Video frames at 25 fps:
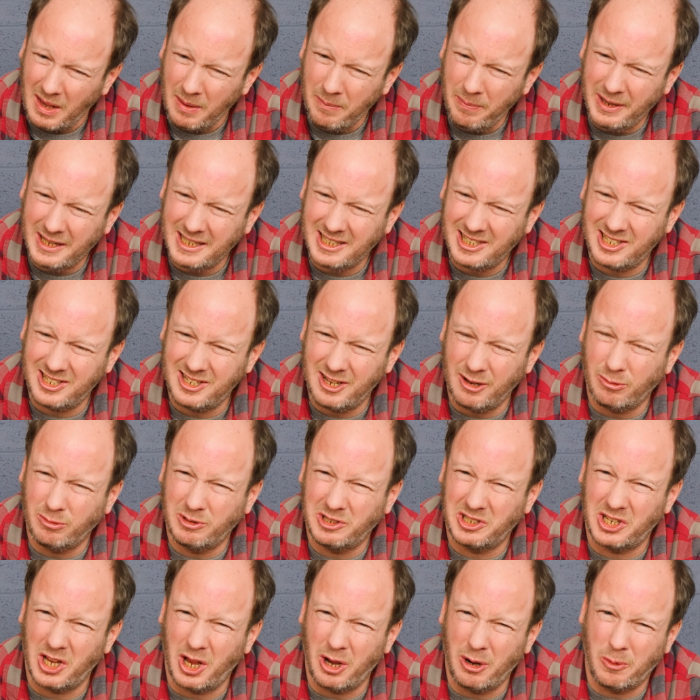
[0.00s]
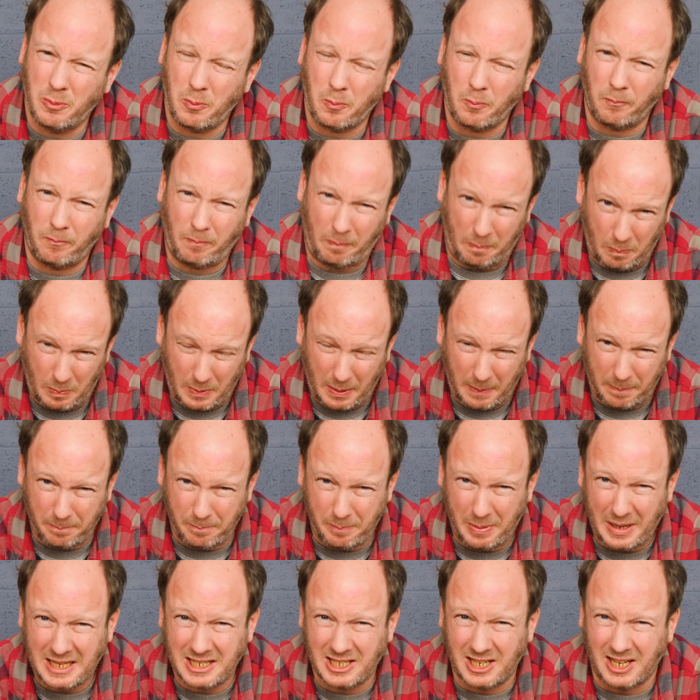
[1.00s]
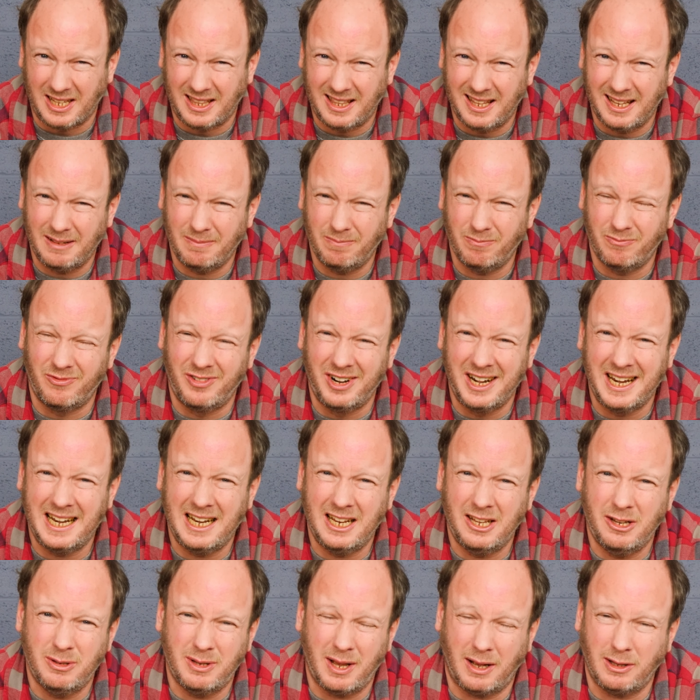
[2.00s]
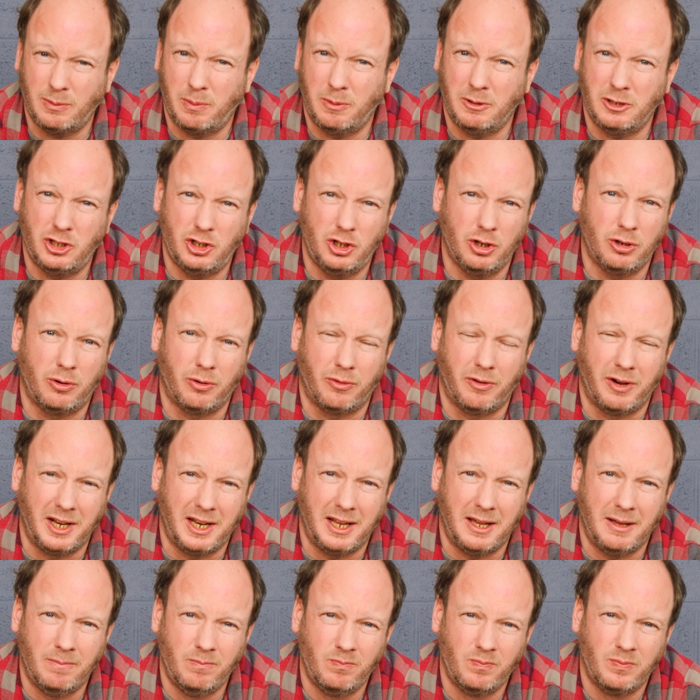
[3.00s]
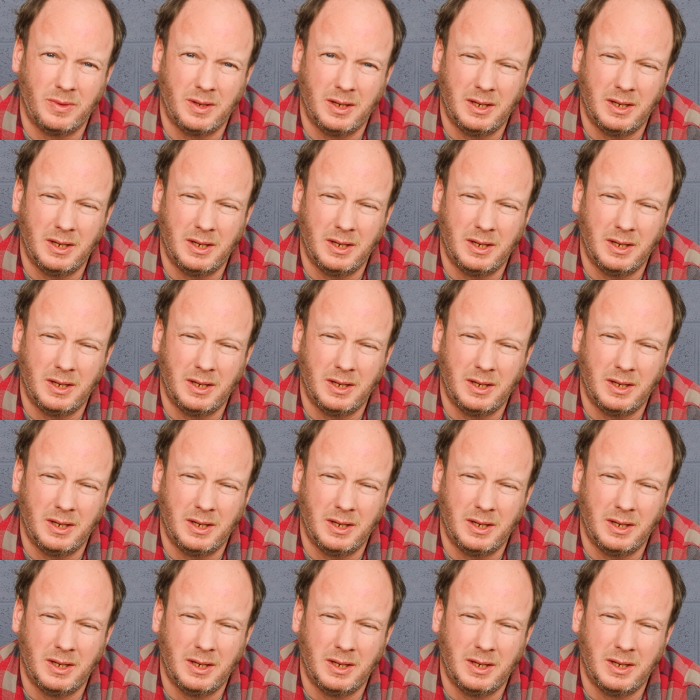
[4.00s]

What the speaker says: But it's still so bitter that really you'd have to put sugar in it,